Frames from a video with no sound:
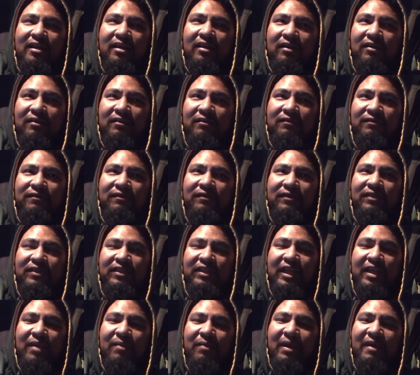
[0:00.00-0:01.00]
of
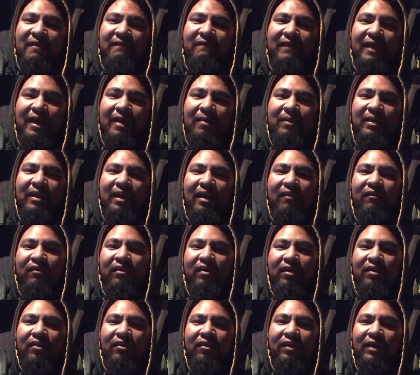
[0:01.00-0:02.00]
seeing my family
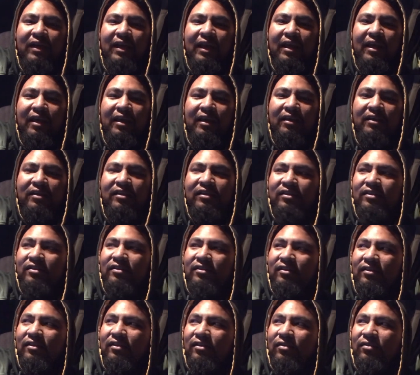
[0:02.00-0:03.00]
every other day
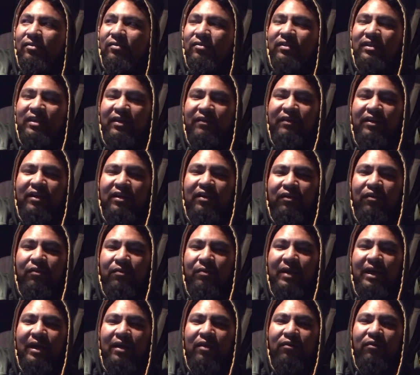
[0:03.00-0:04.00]
just to do
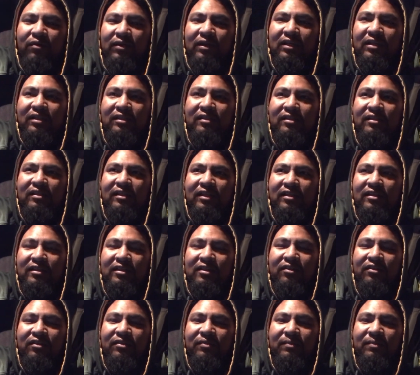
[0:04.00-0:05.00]
700-mile runs,
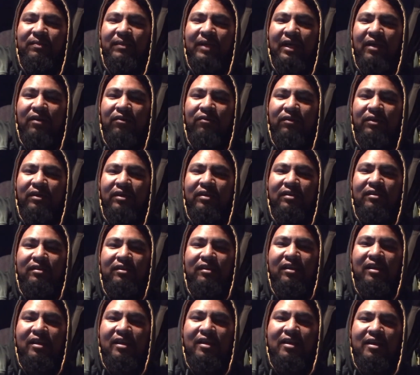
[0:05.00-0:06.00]
600-mile runs.
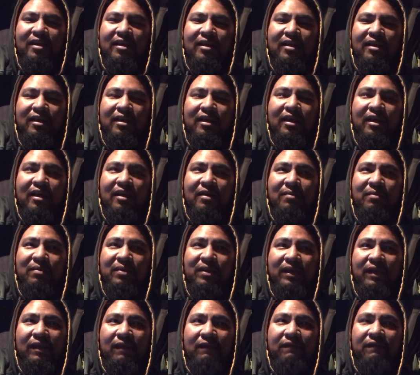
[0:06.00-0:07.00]

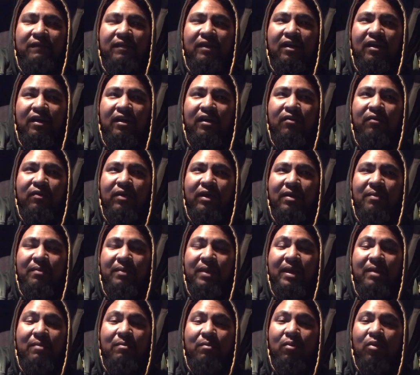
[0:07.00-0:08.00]
But if y'all want to
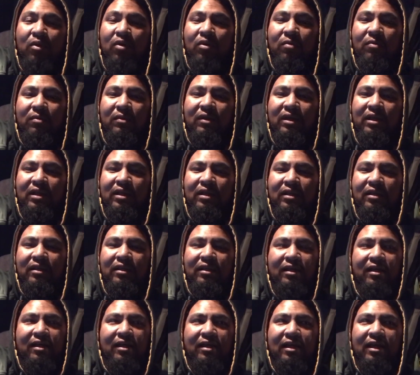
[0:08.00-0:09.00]
make more
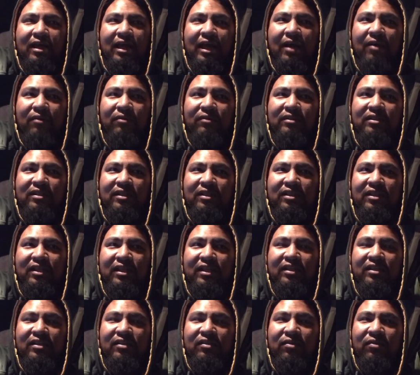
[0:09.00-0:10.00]
money, I would
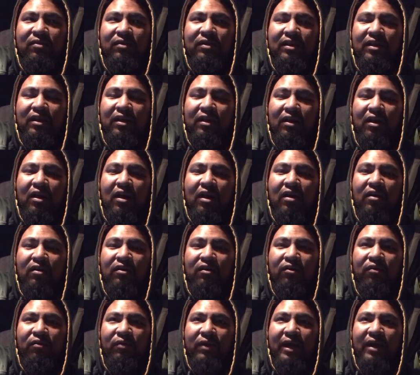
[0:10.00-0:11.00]
suggest doing the
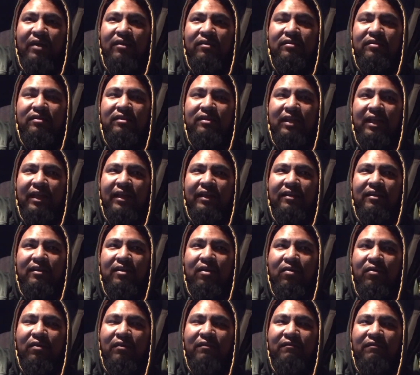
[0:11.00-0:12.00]
longer routes, like
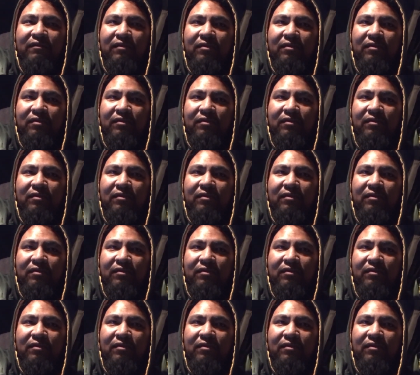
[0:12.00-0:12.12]
going